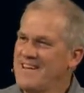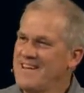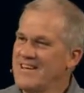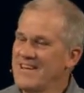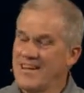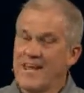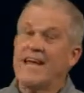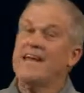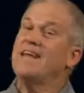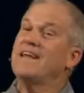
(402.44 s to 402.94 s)

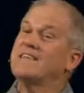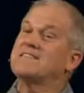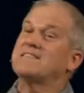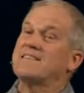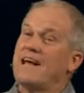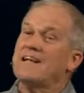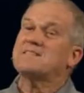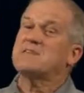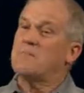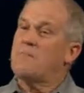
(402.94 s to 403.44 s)
Ladies,
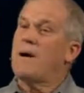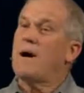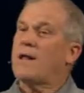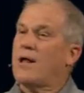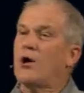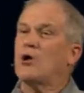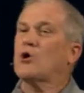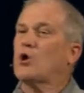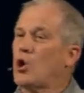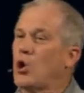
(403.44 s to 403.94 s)
that's about
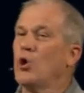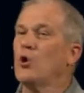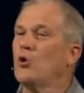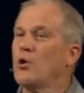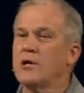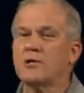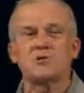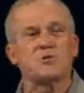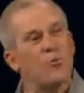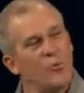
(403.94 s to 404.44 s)
how
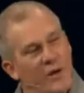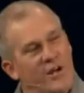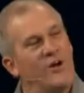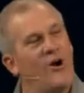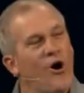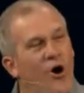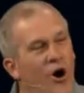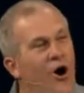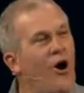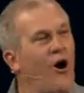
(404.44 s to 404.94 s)
clueless we
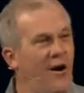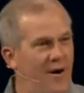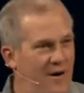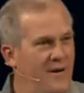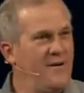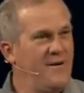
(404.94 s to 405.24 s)
are,